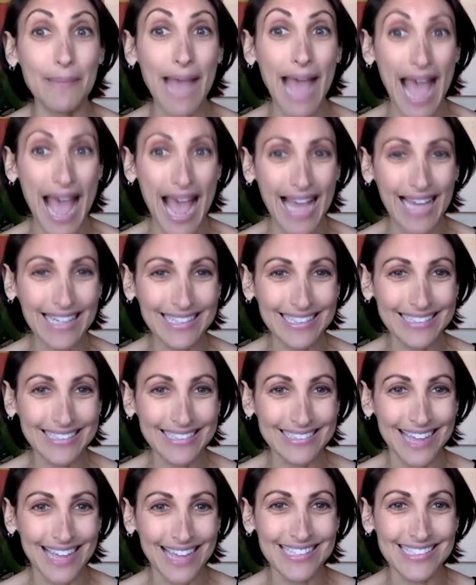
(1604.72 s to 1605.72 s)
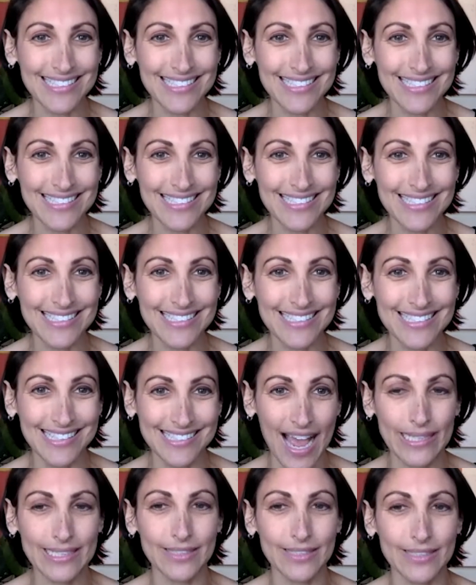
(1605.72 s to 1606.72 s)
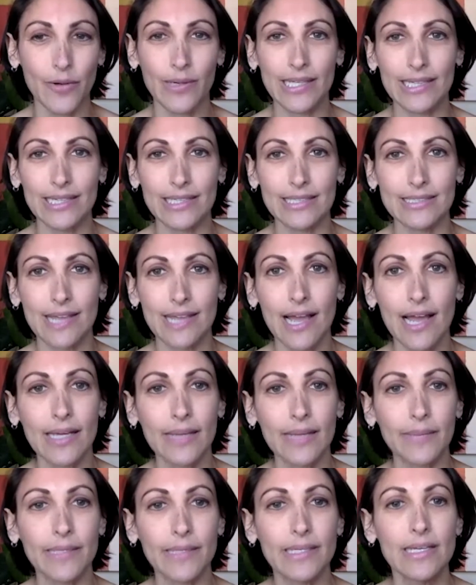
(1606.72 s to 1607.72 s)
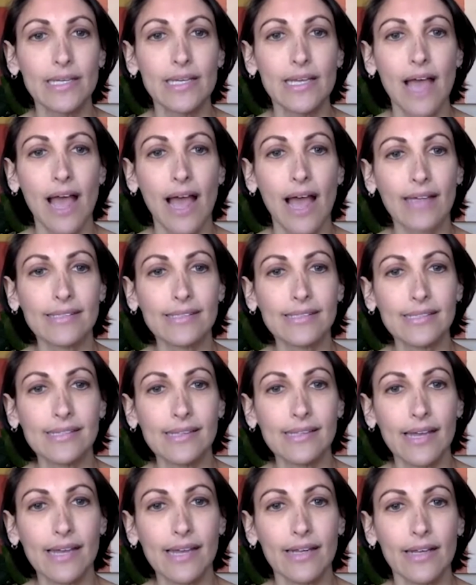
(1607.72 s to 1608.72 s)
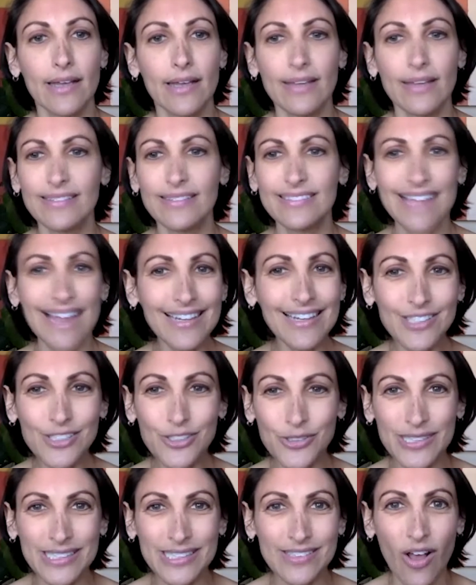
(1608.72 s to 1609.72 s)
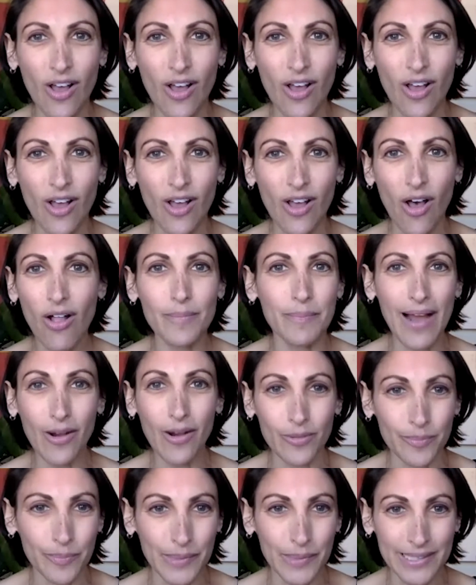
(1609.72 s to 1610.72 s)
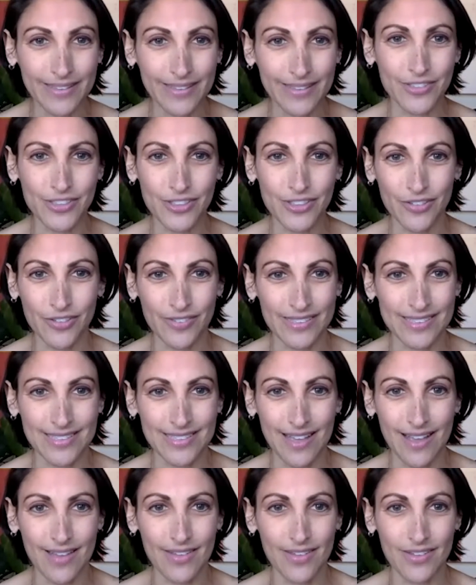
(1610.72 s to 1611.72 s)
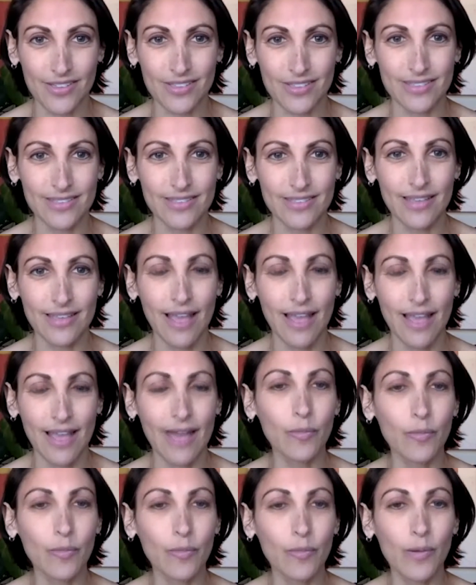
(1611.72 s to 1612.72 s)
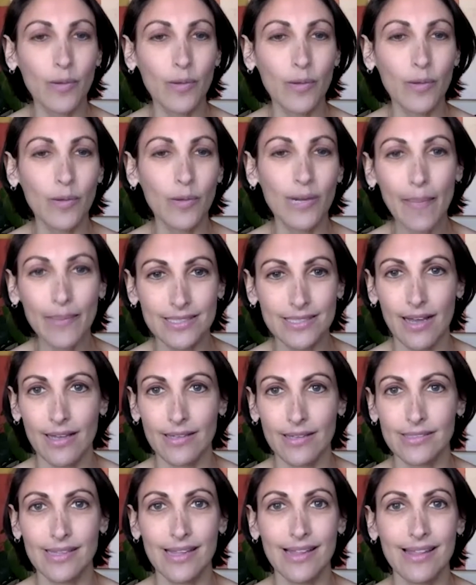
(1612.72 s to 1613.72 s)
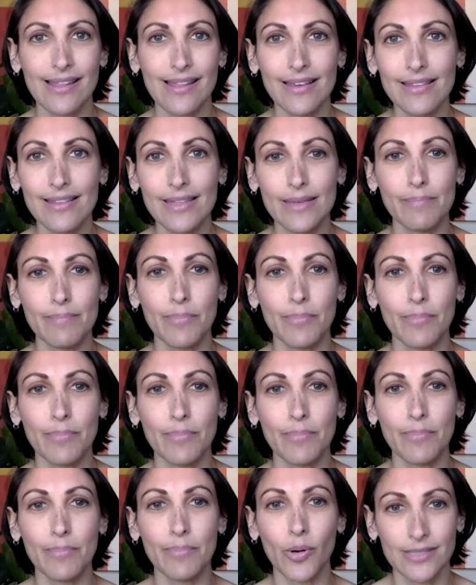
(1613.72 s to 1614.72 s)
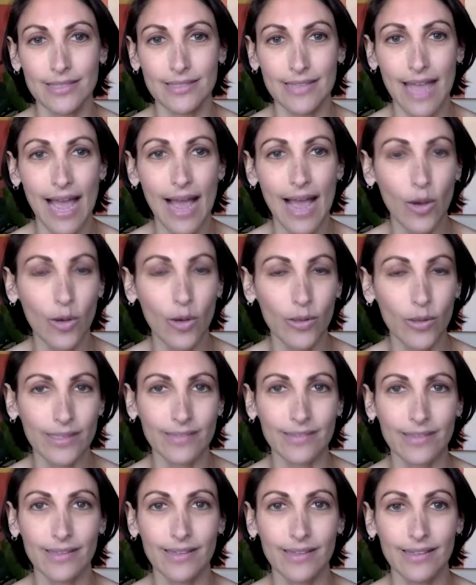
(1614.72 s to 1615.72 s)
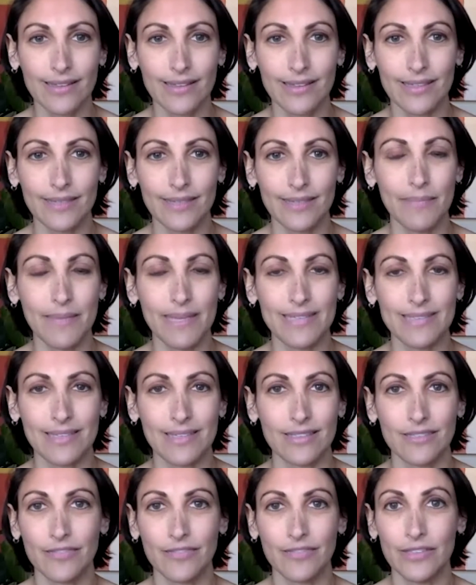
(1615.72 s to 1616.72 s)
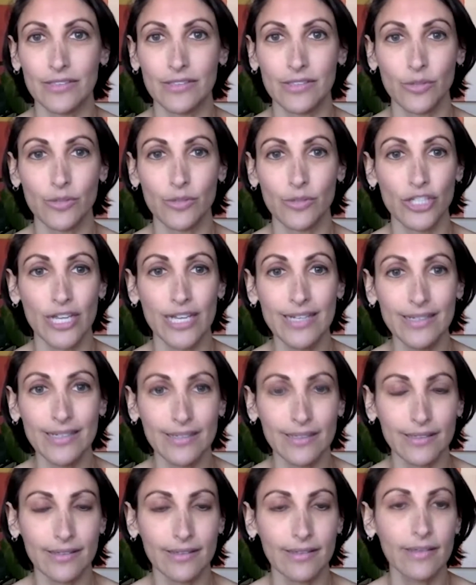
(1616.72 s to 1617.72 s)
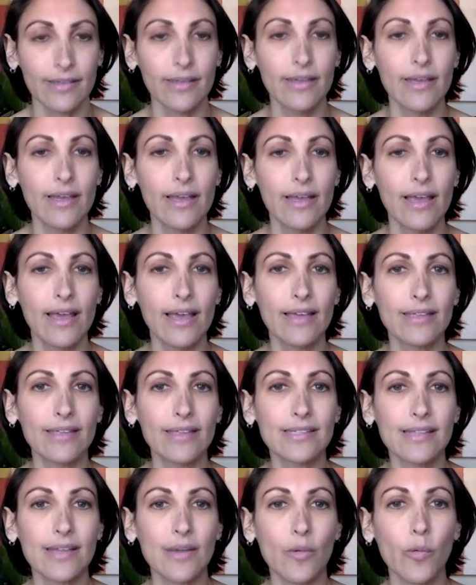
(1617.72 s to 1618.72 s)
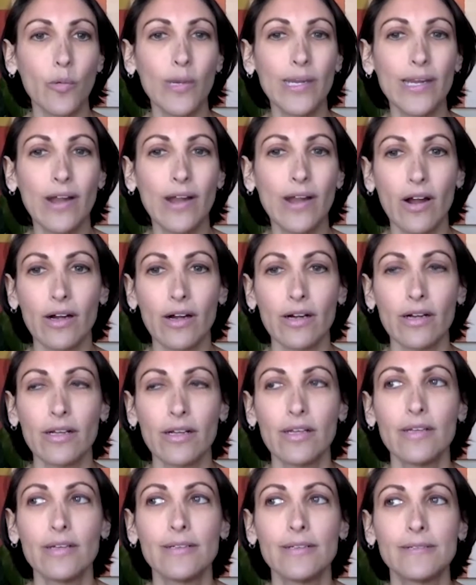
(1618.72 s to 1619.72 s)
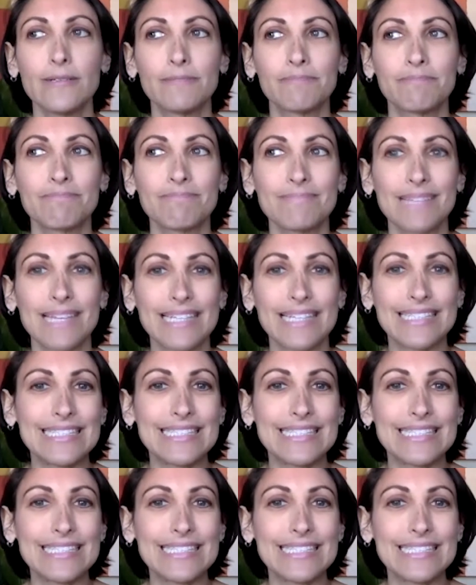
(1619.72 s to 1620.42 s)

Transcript: looking back, I see this now. I didn't know it at the time. I see that dentistry is all about being of service to others. And what happens to us, the thing that burns us out and the thing that makes us feel so jaded is that we are